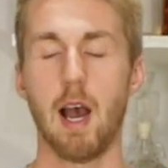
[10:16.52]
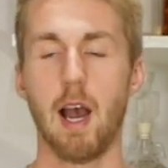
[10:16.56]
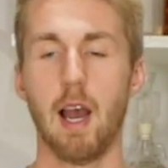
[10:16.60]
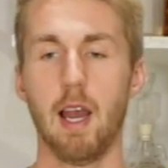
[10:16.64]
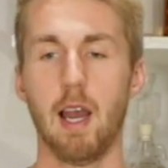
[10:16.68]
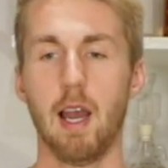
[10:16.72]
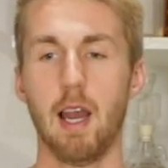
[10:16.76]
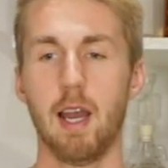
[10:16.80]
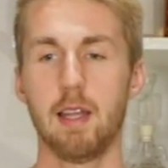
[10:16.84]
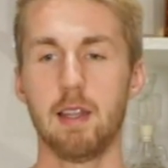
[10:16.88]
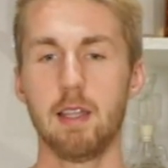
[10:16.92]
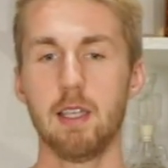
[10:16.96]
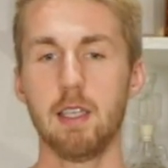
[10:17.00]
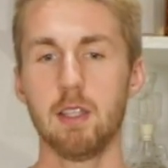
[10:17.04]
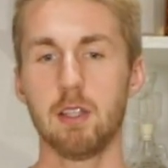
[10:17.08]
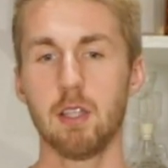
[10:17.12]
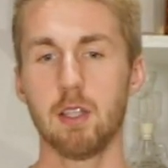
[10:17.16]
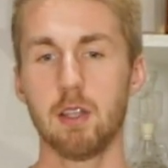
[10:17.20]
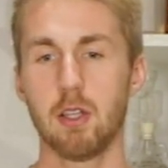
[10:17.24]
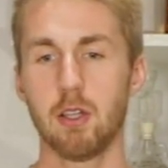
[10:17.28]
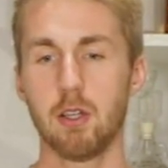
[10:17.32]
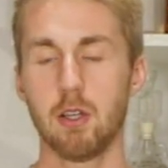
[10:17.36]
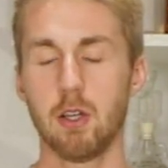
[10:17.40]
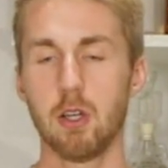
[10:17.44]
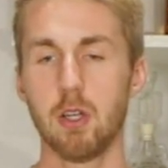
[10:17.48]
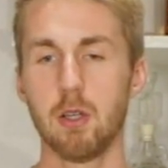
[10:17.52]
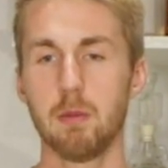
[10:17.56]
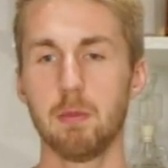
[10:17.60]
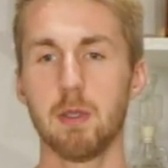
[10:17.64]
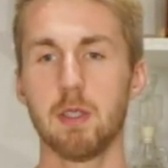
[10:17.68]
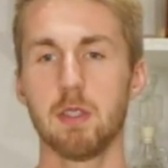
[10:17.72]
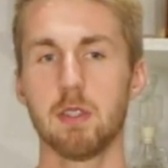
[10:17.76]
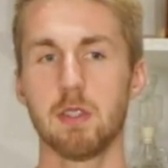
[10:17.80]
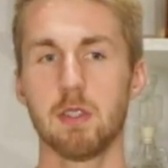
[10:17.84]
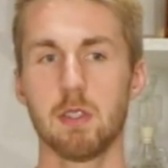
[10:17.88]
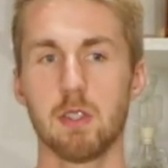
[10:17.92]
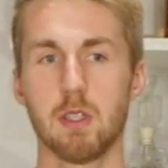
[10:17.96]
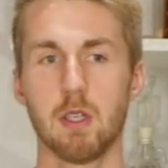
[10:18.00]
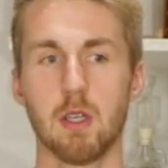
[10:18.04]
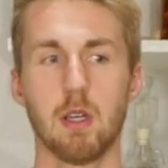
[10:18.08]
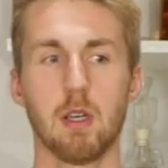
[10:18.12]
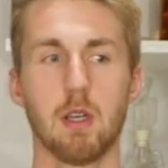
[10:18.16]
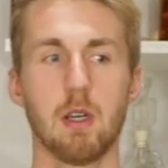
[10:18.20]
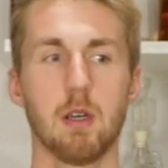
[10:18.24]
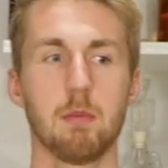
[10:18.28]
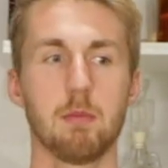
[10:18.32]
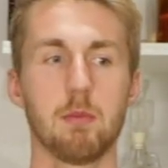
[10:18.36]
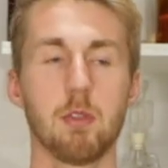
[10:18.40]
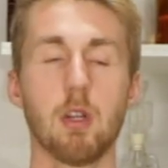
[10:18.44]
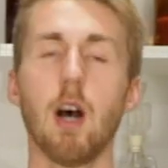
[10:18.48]
I think that there could have been
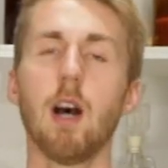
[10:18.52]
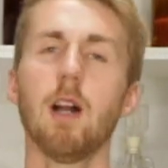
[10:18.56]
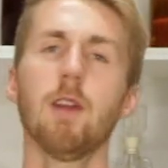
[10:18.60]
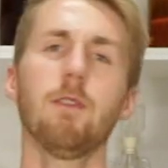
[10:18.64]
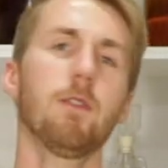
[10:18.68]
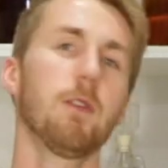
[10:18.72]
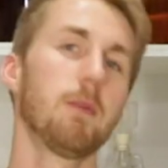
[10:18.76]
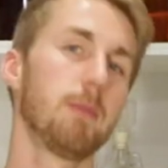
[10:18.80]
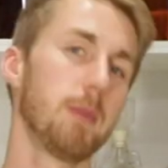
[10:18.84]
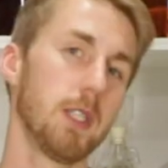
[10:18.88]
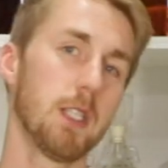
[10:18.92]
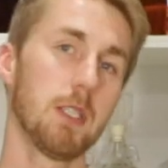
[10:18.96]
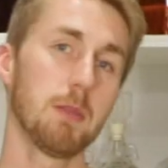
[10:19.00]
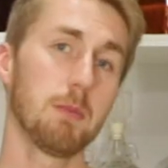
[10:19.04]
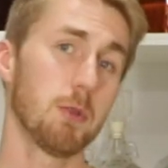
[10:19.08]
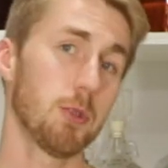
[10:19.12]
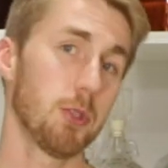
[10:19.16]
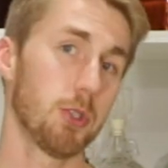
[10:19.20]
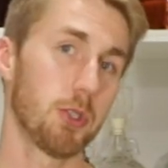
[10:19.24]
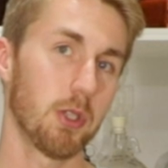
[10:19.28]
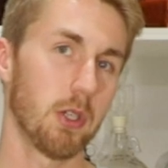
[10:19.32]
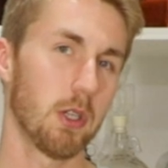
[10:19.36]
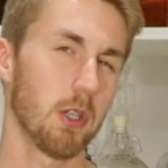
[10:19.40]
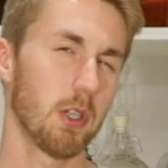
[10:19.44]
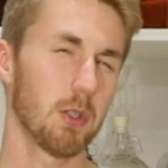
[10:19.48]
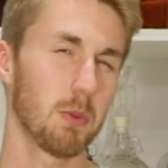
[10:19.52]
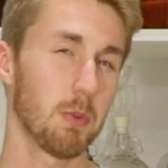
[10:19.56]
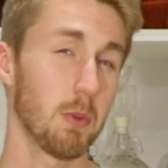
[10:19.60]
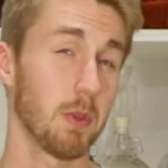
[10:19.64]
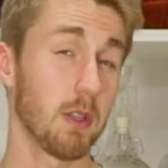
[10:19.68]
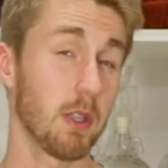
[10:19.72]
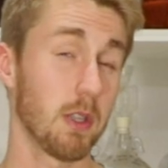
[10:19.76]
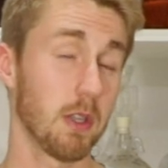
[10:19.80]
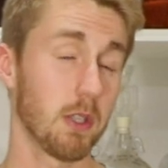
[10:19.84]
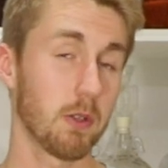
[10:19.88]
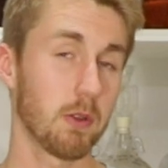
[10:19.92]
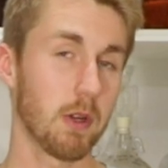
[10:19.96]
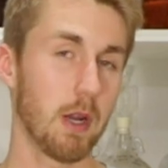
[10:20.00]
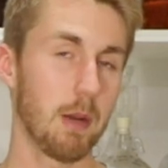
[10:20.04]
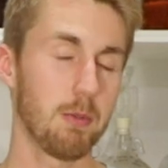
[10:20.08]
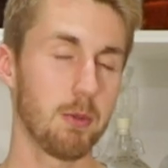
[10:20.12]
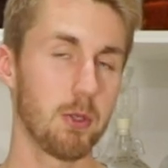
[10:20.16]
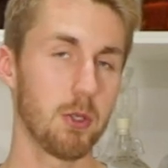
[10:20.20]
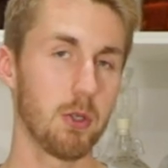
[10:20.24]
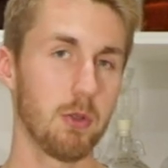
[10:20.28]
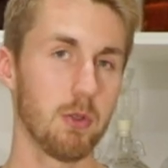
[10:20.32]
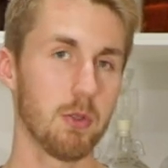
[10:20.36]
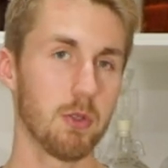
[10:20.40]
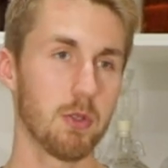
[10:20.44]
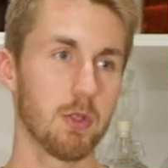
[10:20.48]
some non-fermentable sugars within the grape
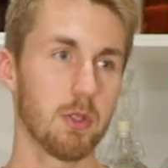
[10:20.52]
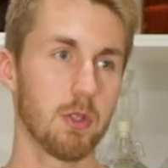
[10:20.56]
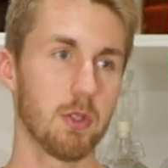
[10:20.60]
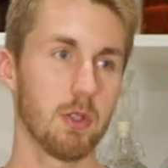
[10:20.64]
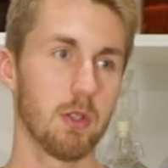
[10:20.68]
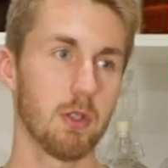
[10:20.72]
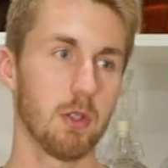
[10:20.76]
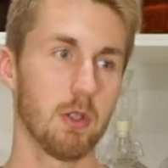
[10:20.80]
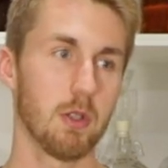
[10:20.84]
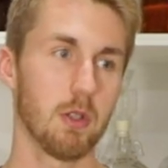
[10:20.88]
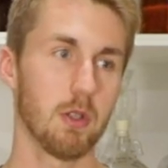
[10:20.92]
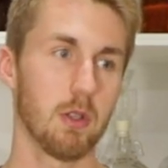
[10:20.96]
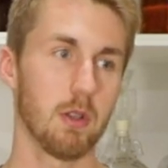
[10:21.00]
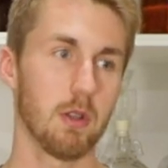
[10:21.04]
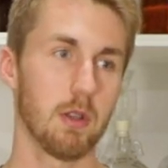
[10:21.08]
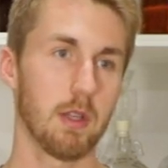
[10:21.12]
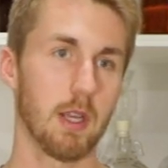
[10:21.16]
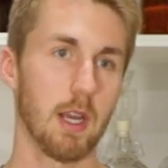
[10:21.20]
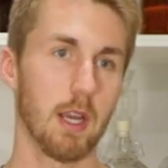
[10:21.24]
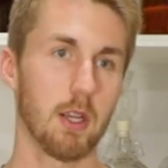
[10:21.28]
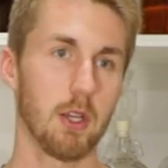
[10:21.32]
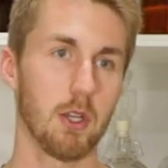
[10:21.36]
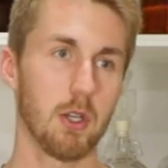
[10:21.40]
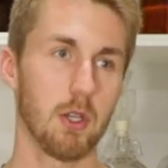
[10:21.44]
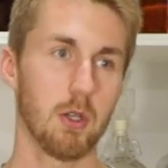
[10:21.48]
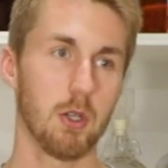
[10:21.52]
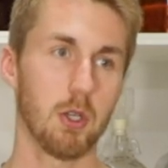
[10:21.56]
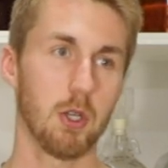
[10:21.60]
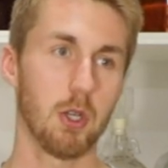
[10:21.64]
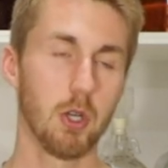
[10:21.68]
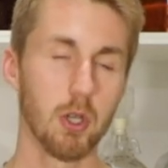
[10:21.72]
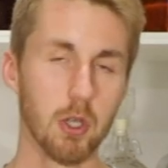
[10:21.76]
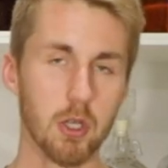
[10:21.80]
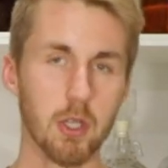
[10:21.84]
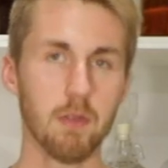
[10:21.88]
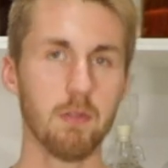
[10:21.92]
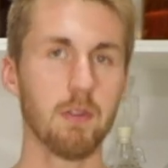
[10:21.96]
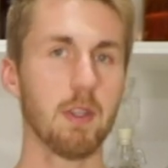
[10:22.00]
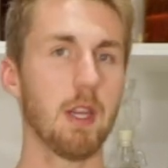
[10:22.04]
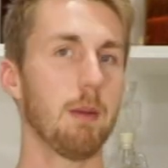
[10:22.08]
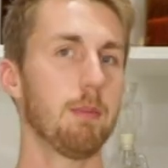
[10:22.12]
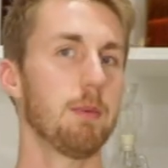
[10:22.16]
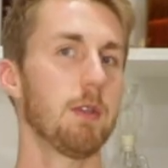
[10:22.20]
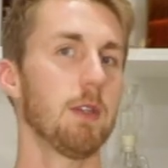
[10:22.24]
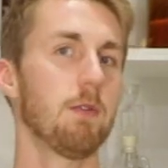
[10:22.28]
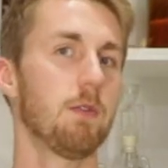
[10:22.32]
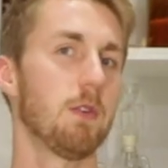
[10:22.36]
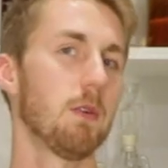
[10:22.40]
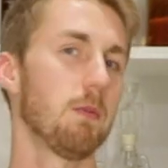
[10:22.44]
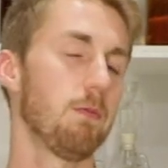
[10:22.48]
juice that could have
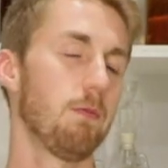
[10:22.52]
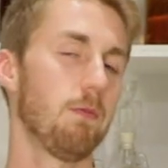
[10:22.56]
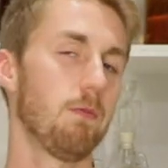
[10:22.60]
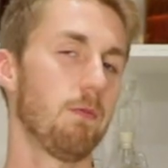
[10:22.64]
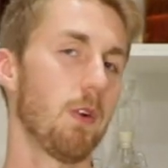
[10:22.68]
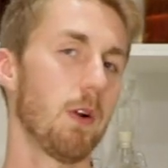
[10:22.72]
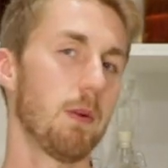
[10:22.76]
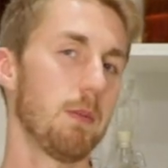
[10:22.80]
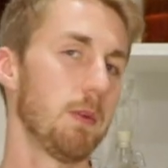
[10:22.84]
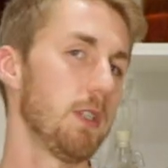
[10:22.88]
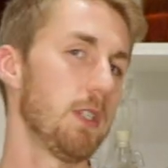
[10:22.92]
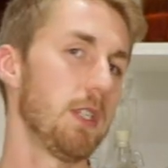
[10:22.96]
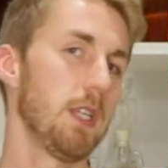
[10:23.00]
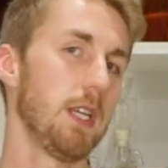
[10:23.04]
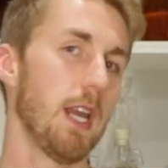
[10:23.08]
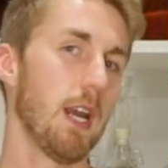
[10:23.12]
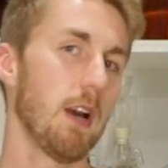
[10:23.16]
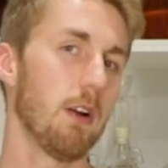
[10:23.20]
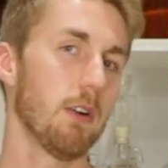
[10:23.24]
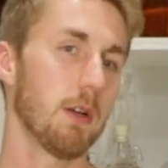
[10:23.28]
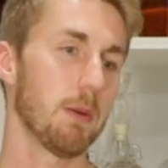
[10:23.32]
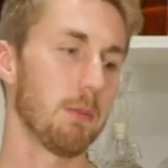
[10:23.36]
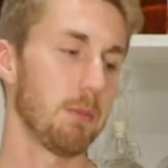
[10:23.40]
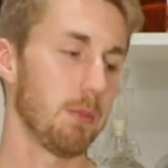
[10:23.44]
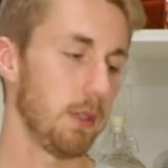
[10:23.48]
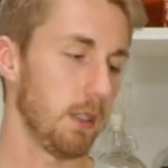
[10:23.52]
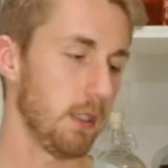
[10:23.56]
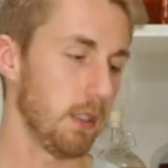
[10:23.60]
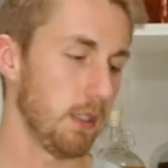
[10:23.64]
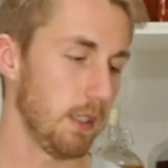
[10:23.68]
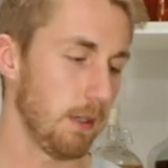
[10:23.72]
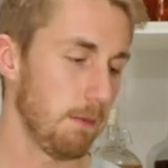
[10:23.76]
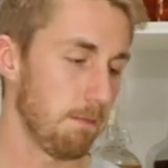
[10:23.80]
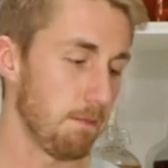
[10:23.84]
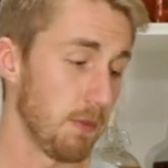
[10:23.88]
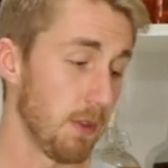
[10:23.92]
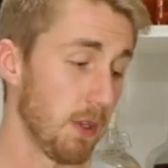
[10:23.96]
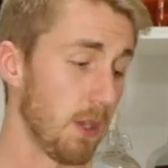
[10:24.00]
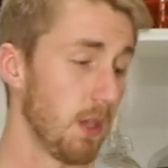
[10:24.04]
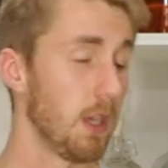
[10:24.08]
kept it from fermenting out completely.